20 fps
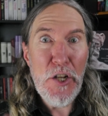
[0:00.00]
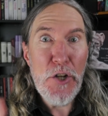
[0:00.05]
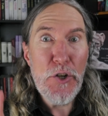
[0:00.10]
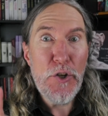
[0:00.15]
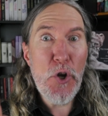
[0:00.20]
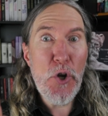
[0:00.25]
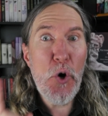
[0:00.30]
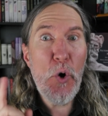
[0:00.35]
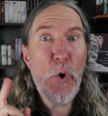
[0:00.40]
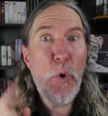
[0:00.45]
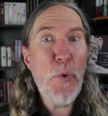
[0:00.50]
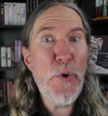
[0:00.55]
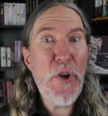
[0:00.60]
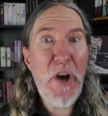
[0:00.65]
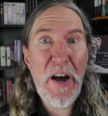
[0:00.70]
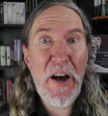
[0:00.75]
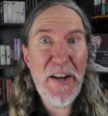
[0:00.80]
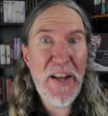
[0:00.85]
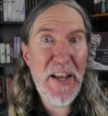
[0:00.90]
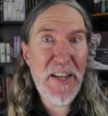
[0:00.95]
No,
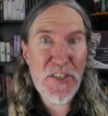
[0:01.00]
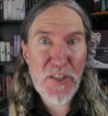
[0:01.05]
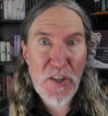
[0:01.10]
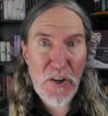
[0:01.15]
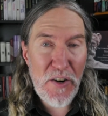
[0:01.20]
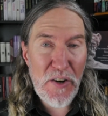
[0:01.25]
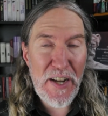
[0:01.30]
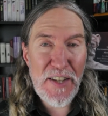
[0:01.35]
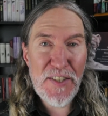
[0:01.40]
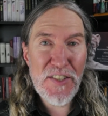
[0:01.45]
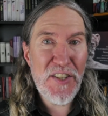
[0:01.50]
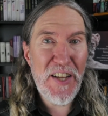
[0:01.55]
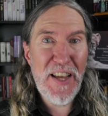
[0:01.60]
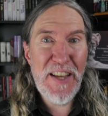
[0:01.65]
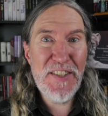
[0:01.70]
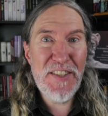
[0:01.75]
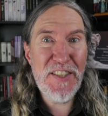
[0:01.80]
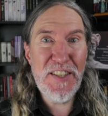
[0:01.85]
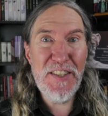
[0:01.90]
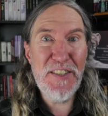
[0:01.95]
not S R S
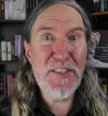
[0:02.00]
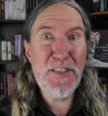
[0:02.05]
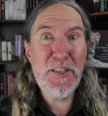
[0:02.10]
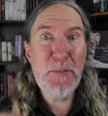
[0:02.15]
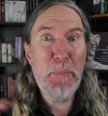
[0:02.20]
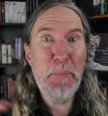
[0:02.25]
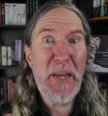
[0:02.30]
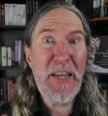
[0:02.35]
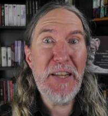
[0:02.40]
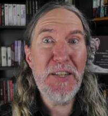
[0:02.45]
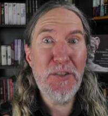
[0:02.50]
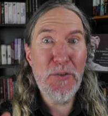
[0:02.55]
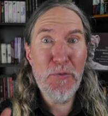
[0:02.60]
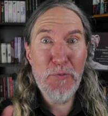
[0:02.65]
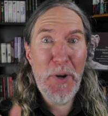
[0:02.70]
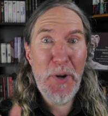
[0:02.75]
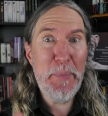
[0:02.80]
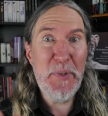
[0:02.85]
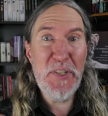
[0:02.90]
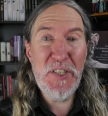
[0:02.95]
as in spaced
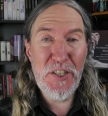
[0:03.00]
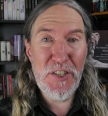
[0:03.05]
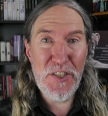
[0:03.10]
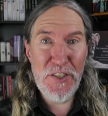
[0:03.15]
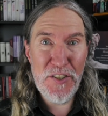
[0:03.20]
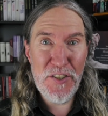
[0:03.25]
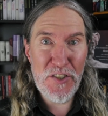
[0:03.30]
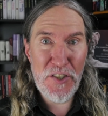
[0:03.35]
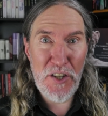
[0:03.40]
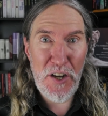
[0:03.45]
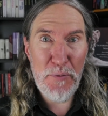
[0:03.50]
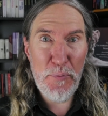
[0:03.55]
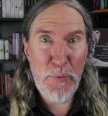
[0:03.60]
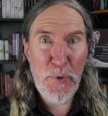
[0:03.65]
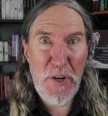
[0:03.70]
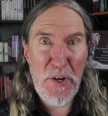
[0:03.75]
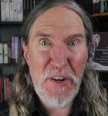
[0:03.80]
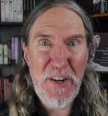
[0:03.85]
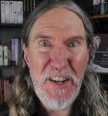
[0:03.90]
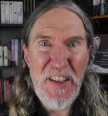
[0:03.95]
repetition
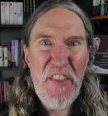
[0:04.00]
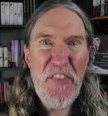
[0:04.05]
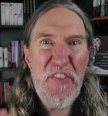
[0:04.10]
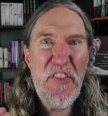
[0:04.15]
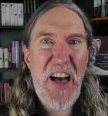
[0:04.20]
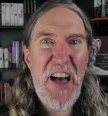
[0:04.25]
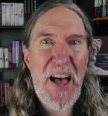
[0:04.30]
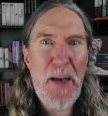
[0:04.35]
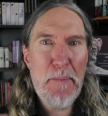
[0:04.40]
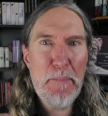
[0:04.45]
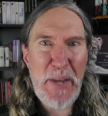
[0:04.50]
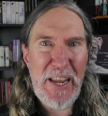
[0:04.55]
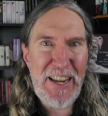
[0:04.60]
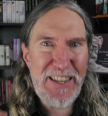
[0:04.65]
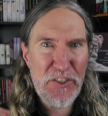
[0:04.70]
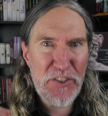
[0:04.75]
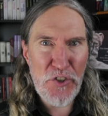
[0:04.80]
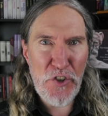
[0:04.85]
software. That makes